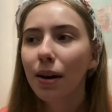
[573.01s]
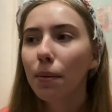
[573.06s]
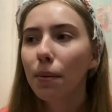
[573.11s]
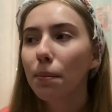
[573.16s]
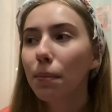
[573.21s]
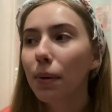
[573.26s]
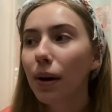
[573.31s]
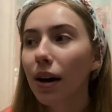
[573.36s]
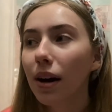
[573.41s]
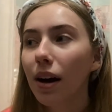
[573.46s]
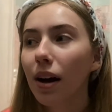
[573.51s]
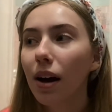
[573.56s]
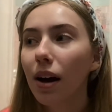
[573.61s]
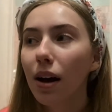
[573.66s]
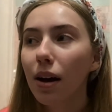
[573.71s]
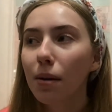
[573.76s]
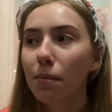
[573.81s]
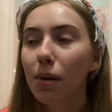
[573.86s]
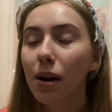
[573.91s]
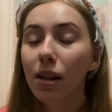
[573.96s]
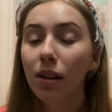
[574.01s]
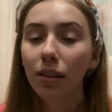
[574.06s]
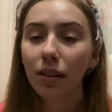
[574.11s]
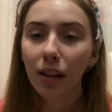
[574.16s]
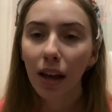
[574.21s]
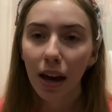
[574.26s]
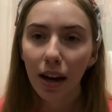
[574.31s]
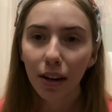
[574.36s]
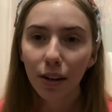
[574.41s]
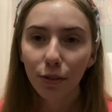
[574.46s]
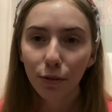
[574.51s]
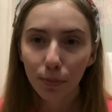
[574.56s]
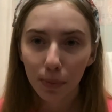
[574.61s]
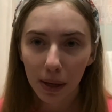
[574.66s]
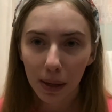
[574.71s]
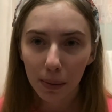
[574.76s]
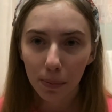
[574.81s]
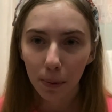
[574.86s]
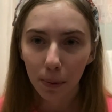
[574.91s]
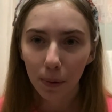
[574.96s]
But a lot of
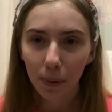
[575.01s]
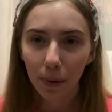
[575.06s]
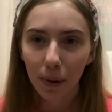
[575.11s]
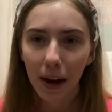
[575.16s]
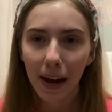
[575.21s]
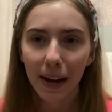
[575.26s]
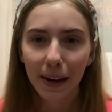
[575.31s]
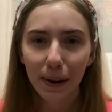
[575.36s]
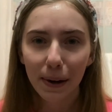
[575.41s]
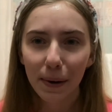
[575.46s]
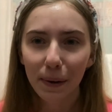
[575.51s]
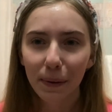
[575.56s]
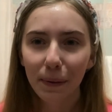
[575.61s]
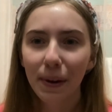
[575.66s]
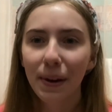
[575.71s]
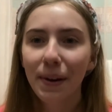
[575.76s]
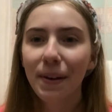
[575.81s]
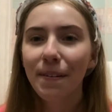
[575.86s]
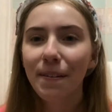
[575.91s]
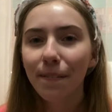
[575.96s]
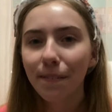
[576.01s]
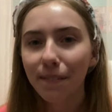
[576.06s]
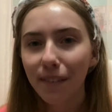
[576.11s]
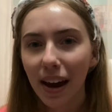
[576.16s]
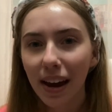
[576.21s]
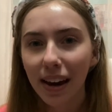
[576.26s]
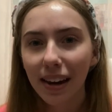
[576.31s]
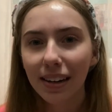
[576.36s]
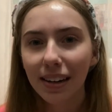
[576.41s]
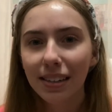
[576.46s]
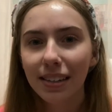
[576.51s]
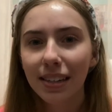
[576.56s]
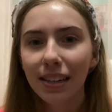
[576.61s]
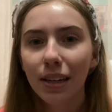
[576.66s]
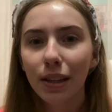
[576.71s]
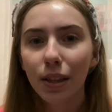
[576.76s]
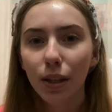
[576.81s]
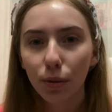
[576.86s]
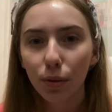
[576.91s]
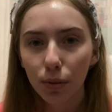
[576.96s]
people I know find
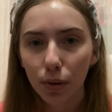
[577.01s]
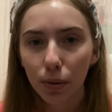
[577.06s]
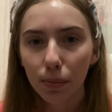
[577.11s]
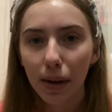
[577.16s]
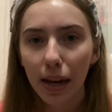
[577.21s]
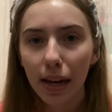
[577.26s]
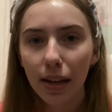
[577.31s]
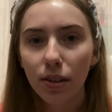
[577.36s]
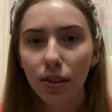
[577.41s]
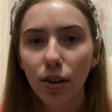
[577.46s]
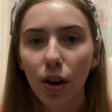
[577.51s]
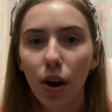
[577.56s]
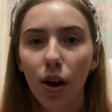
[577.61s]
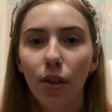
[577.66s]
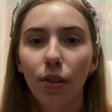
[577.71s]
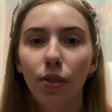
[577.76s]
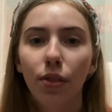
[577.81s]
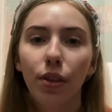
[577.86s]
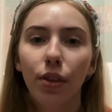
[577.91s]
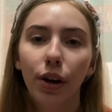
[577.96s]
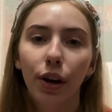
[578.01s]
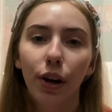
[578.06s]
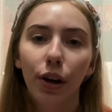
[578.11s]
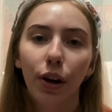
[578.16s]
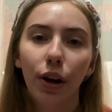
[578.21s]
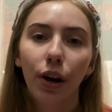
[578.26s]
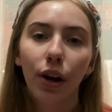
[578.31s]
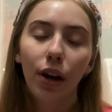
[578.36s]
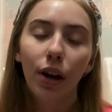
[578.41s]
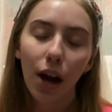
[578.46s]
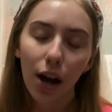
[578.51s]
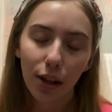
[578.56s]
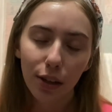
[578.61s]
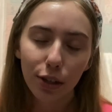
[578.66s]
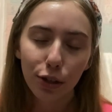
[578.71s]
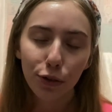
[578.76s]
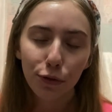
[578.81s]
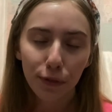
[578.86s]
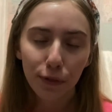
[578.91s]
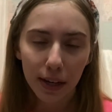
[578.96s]
their roommates on their
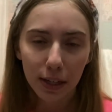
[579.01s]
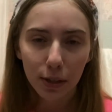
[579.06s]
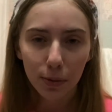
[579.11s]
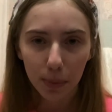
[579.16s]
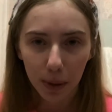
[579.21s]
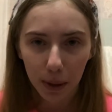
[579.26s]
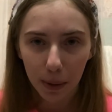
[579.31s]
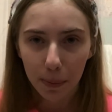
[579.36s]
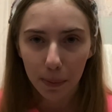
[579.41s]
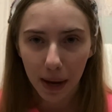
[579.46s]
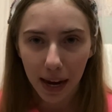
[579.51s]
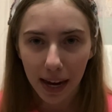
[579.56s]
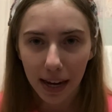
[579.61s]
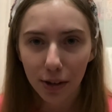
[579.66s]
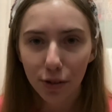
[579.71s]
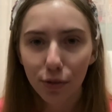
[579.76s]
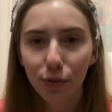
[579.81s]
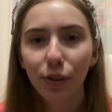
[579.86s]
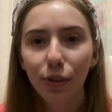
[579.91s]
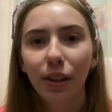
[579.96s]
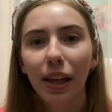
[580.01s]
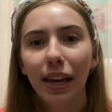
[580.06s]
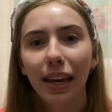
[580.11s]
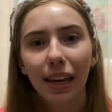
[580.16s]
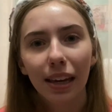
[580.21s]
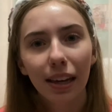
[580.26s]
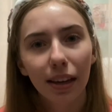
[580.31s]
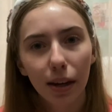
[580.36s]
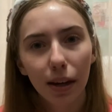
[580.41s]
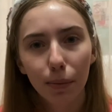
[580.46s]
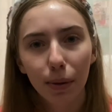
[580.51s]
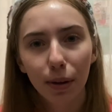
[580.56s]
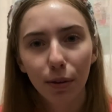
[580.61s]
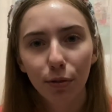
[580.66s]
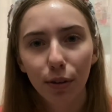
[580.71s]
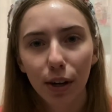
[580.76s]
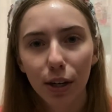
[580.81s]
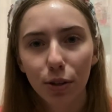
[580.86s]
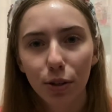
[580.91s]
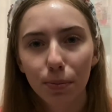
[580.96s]
college Facebook page for like incoming
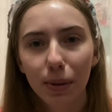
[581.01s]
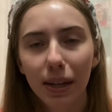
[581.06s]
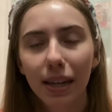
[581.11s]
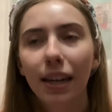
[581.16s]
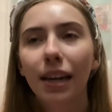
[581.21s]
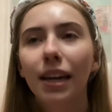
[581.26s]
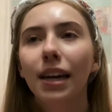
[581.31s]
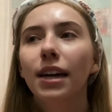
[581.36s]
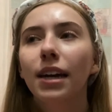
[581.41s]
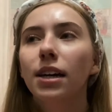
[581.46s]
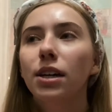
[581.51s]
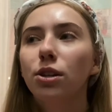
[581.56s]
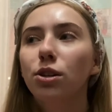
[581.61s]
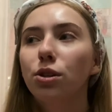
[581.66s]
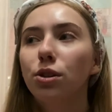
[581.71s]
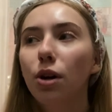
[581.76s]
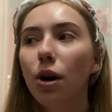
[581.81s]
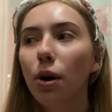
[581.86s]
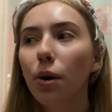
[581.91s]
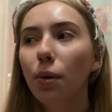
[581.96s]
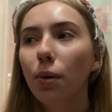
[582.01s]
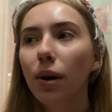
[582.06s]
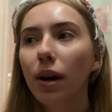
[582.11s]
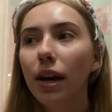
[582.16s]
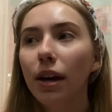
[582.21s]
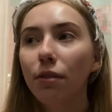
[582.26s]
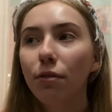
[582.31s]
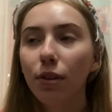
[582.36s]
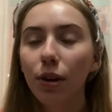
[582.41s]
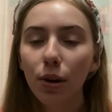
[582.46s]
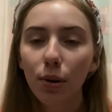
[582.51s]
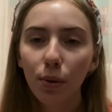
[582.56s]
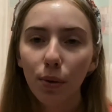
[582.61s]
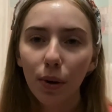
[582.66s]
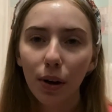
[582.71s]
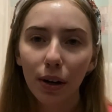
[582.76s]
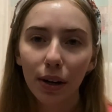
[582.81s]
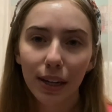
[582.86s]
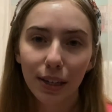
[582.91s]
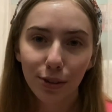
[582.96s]
freshmen. So if you
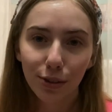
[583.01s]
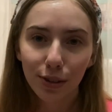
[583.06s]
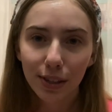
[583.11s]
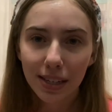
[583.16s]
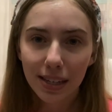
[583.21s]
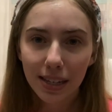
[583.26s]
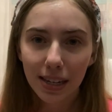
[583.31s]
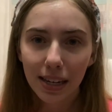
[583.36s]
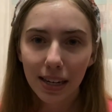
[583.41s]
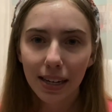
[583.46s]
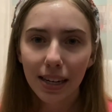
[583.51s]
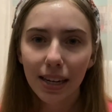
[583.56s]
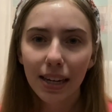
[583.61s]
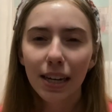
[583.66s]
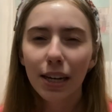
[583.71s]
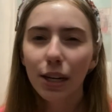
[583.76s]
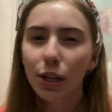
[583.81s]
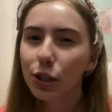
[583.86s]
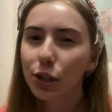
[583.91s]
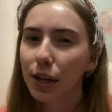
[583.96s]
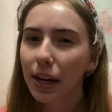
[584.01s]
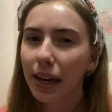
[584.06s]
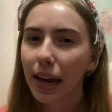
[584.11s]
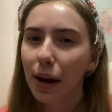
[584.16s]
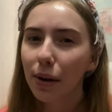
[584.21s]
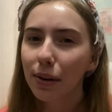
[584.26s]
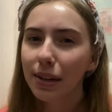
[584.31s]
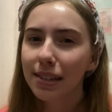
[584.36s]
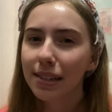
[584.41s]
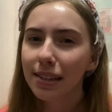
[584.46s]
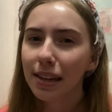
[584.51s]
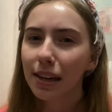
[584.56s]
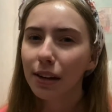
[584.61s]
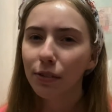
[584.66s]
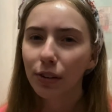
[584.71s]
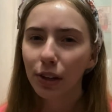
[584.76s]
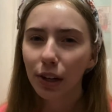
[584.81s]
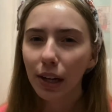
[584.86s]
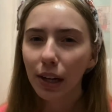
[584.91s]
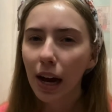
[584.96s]
are interested, check out and see if
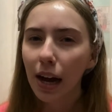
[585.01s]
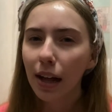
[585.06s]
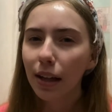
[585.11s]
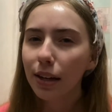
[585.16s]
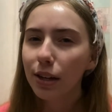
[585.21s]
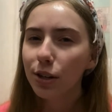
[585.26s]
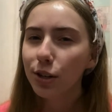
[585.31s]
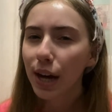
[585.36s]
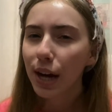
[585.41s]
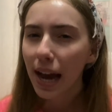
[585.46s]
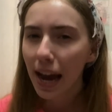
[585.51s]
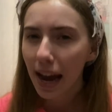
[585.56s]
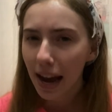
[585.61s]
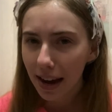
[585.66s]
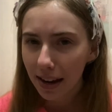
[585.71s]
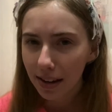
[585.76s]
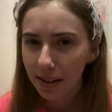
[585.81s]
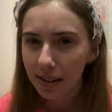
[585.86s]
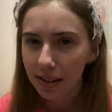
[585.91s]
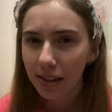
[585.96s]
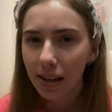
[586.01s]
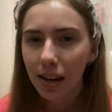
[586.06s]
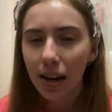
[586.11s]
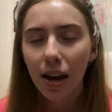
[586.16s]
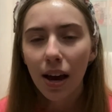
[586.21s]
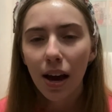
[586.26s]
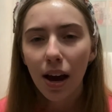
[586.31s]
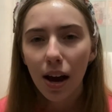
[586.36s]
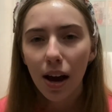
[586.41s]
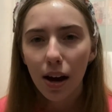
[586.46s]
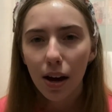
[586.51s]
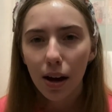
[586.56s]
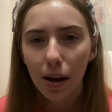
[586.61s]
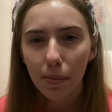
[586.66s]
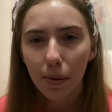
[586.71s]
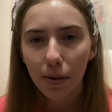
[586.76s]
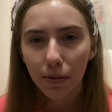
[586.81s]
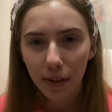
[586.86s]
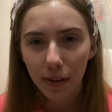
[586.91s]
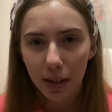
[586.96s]
your college has
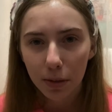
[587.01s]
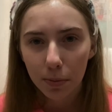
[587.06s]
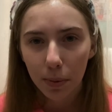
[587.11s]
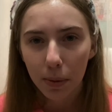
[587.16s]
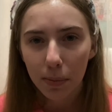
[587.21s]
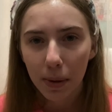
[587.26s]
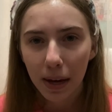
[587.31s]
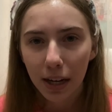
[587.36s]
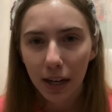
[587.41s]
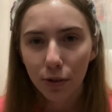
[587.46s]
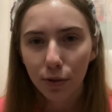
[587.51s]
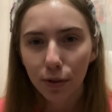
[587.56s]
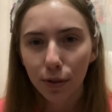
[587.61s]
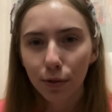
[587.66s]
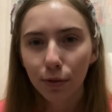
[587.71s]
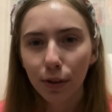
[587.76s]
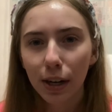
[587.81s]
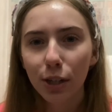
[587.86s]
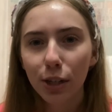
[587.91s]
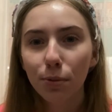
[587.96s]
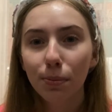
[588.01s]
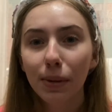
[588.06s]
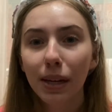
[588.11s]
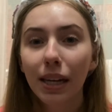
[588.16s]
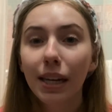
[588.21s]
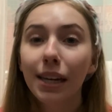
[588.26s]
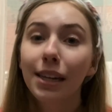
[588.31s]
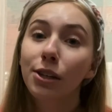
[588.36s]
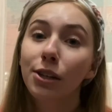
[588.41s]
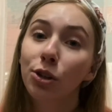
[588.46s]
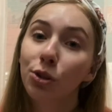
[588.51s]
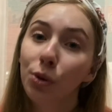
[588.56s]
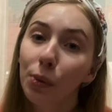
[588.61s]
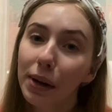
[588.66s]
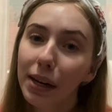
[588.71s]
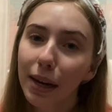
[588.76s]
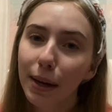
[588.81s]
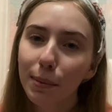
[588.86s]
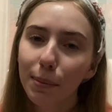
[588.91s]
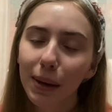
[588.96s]
a Facebook page for freshmen and join
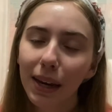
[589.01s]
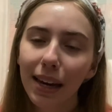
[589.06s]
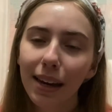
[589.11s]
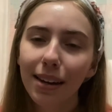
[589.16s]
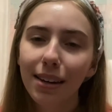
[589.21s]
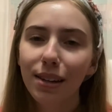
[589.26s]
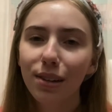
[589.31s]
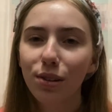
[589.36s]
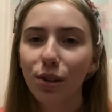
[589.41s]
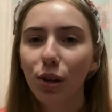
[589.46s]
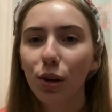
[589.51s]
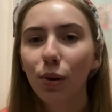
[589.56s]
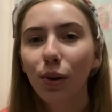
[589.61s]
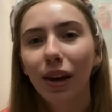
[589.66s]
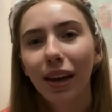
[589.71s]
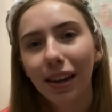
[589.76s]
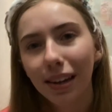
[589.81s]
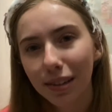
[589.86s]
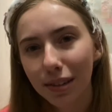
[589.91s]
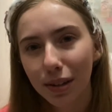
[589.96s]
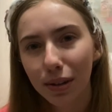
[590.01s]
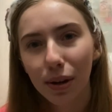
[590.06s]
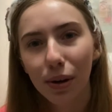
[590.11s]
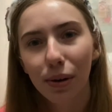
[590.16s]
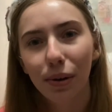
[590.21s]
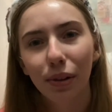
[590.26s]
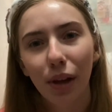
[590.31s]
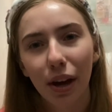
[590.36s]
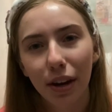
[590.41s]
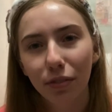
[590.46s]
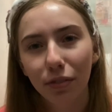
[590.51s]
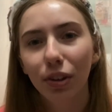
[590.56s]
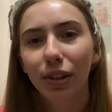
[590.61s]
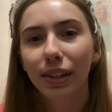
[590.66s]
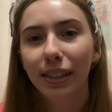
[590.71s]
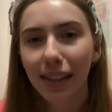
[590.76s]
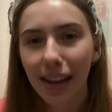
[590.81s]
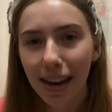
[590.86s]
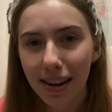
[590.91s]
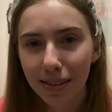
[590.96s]
it, because you can get to know a lot of your
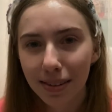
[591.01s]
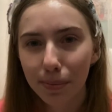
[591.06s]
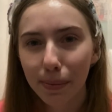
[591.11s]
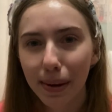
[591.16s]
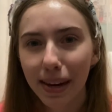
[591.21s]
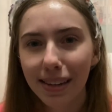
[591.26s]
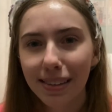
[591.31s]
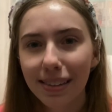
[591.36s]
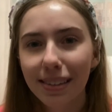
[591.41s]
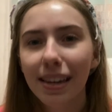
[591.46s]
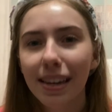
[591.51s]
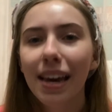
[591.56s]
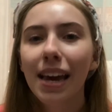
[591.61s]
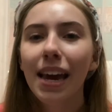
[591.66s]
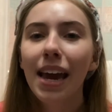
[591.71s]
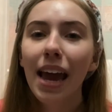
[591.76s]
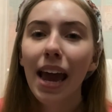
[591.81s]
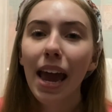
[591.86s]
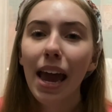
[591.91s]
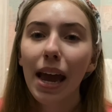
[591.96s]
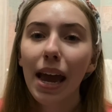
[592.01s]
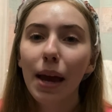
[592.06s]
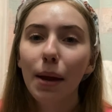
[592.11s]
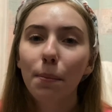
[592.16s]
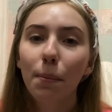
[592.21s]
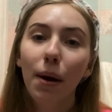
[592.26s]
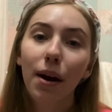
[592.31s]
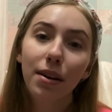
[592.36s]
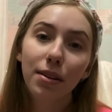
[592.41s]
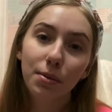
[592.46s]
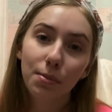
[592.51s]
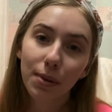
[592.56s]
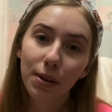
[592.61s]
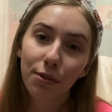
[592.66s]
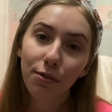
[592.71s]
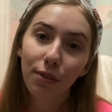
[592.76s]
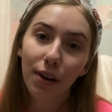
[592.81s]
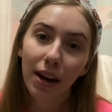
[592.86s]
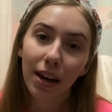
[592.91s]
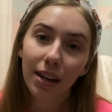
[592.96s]
classmates and possibly
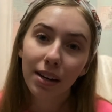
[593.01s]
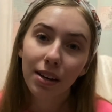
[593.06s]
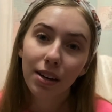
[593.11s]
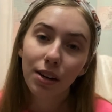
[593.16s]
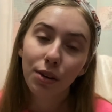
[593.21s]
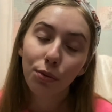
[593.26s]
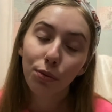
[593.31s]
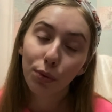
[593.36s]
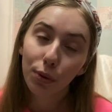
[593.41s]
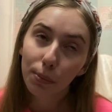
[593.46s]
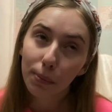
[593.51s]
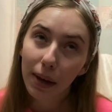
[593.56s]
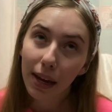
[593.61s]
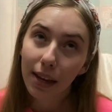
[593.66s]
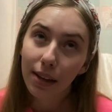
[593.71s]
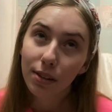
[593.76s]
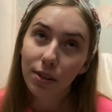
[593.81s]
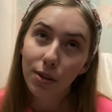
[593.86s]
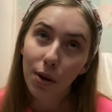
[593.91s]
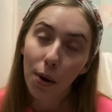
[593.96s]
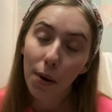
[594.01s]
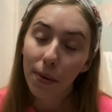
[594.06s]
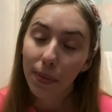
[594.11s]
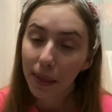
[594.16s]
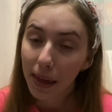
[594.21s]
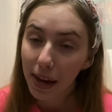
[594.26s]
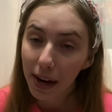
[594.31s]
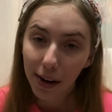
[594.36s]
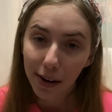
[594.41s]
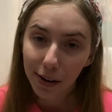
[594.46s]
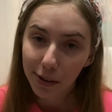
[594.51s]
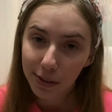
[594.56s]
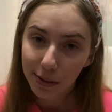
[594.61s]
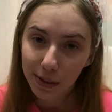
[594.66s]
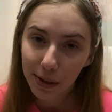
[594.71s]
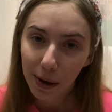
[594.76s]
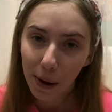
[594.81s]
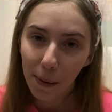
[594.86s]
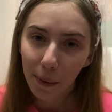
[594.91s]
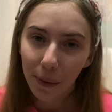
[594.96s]
find roommates on there.
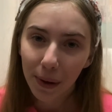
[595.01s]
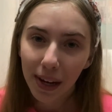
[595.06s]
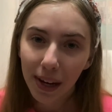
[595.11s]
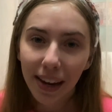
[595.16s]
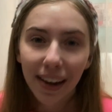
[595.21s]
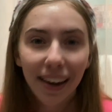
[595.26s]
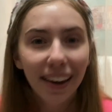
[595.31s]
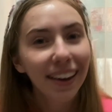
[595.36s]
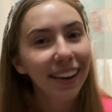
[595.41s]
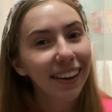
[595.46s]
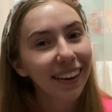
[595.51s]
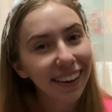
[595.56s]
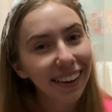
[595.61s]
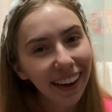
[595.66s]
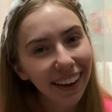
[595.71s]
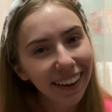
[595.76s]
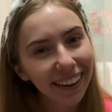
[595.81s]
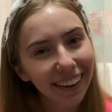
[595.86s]
So yeah.